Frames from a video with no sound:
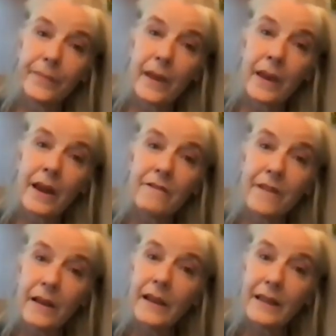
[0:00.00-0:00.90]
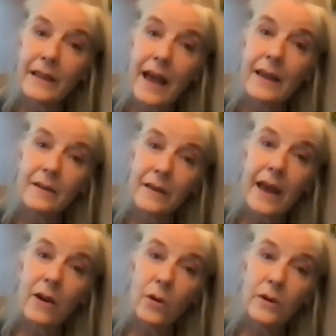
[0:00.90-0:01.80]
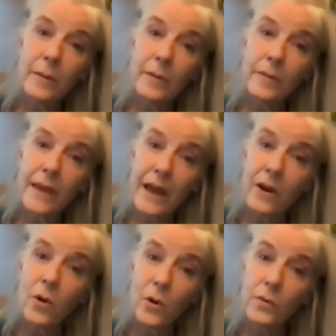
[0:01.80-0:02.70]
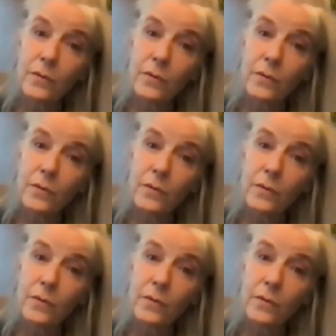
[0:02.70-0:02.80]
and I felt like that whole